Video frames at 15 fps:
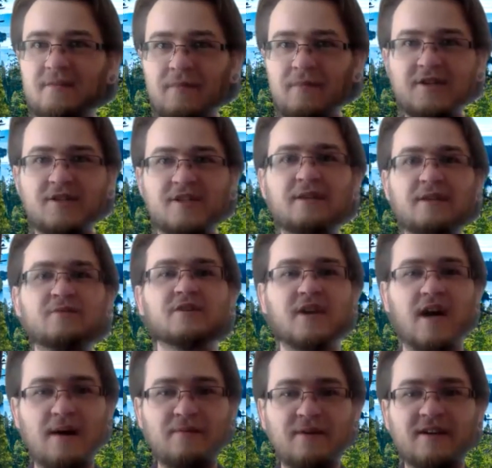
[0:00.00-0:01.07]
a much deeper
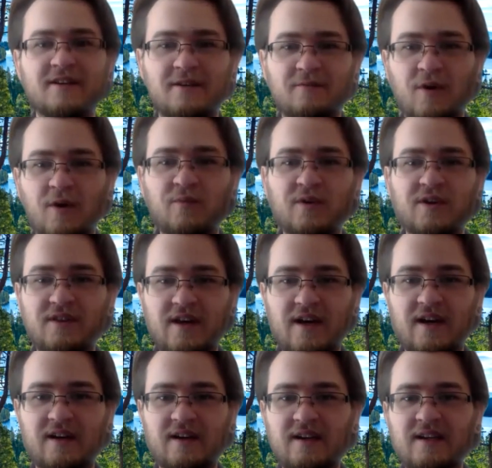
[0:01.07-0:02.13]
topic than one would
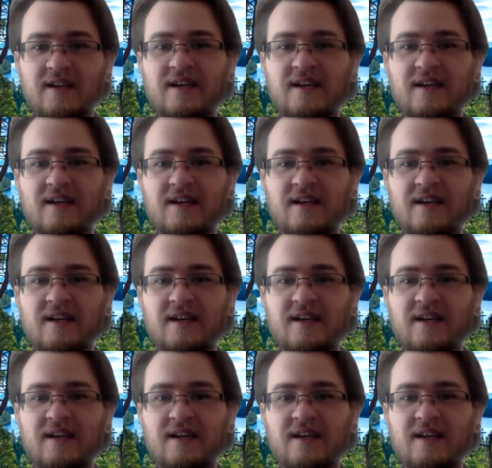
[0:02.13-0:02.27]
think.